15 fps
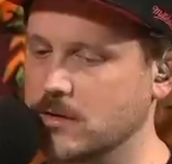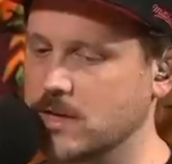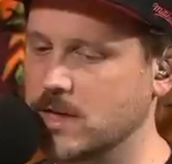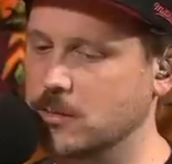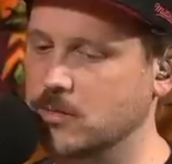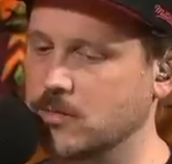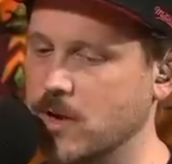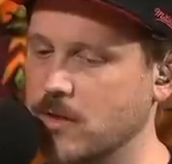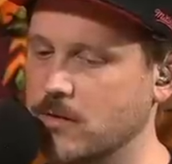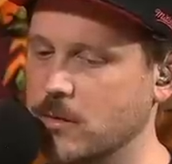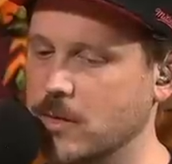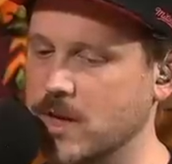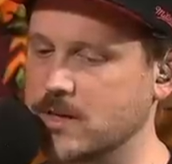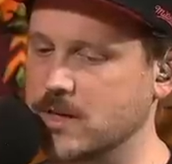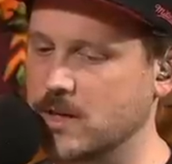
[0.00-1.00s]
teams favored
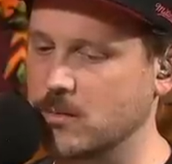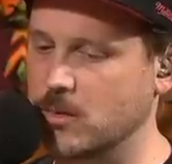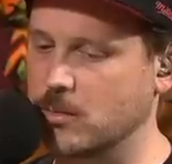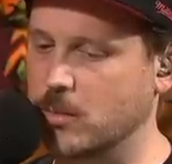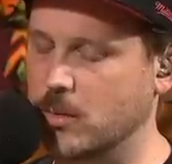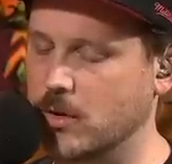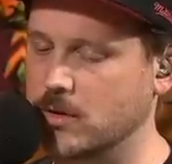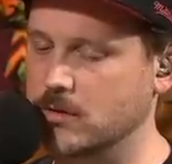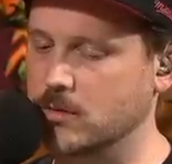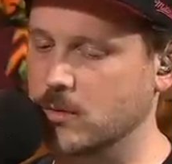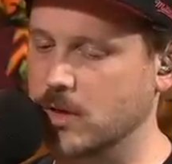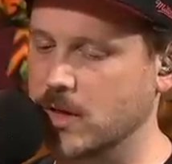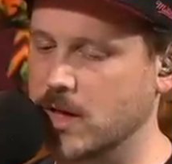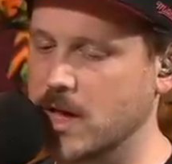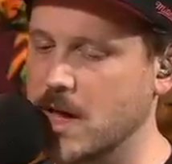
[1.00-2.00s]
by 10 or more points
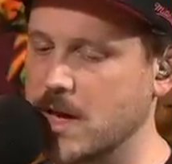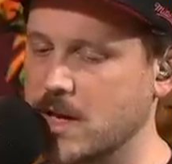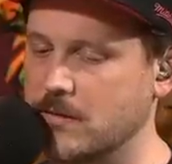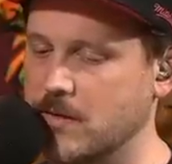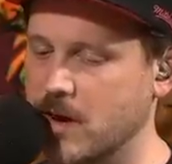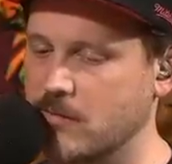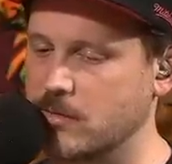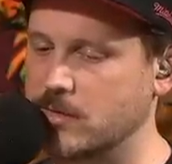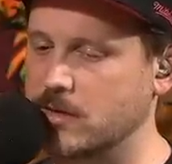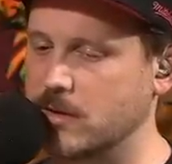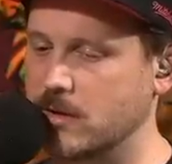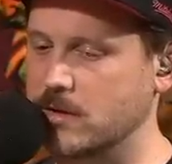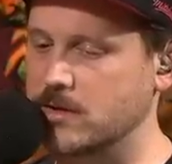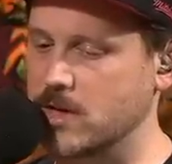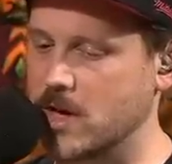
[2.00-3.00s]
win 85%
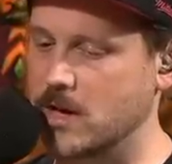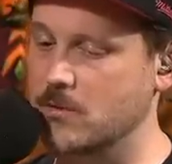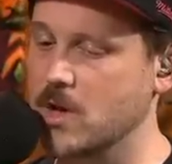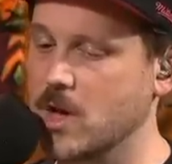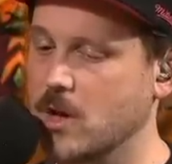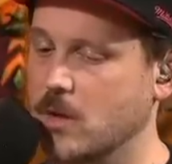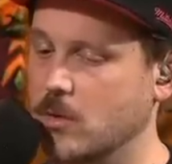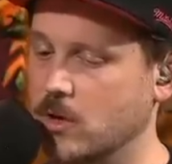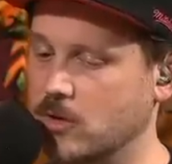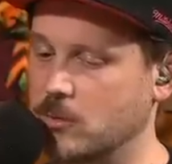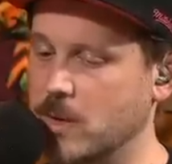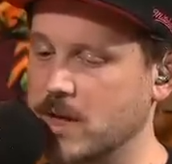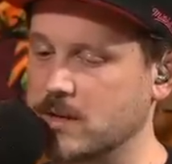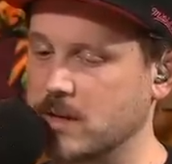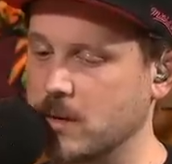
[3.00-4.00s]
of the time. We're
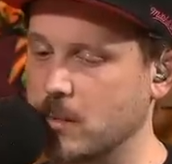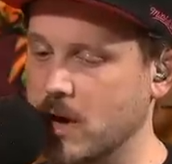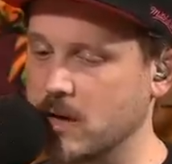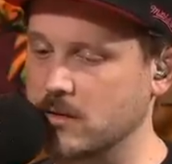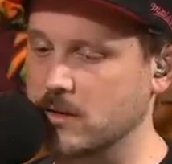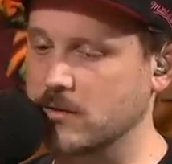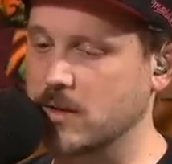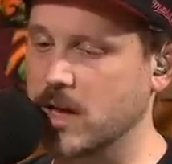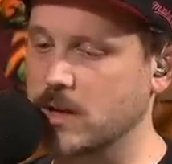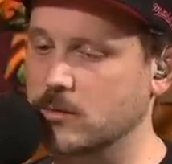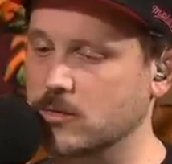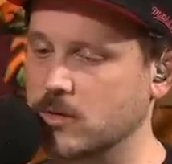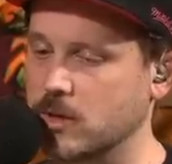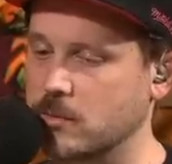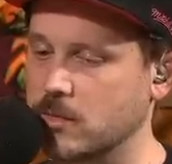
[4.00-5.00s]
expecting a positive game
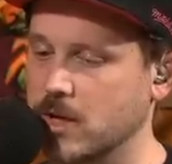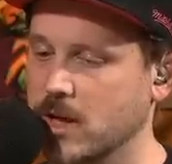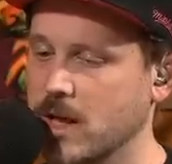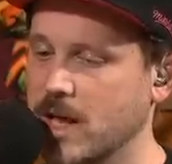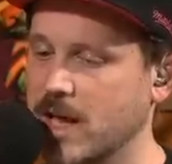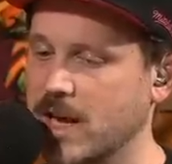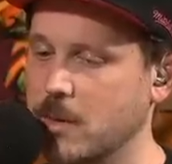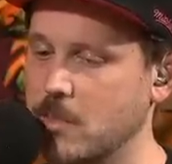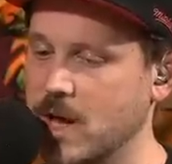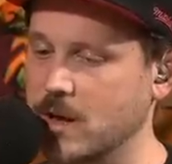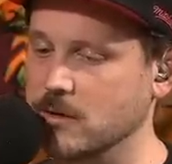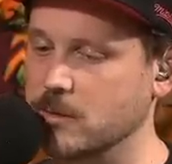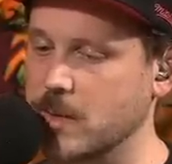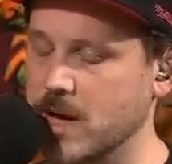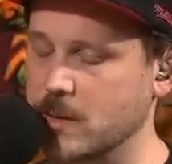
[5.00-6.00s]
script and a
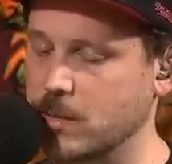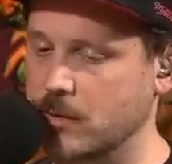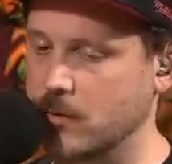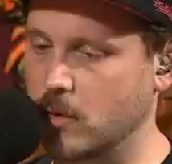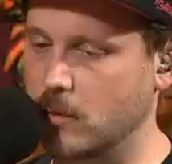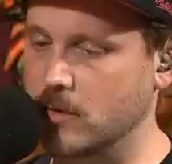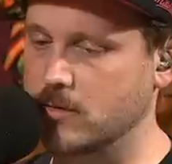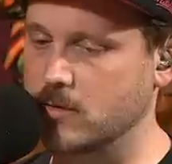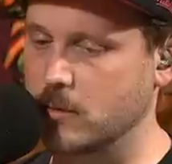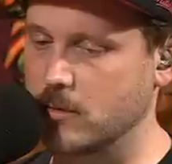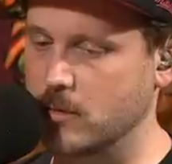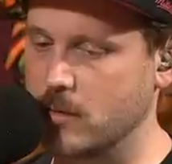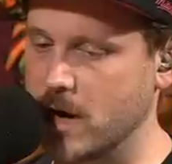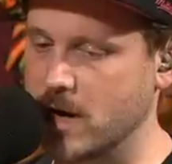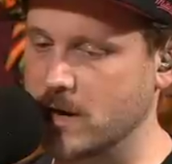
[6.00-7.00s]
bounce back performance from
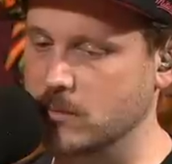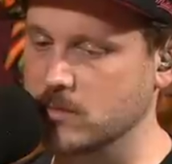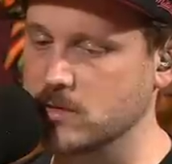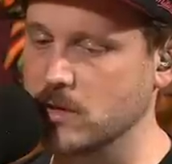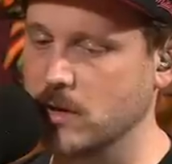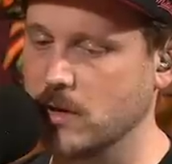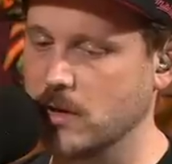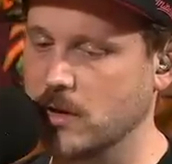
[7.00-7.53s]
the Rams.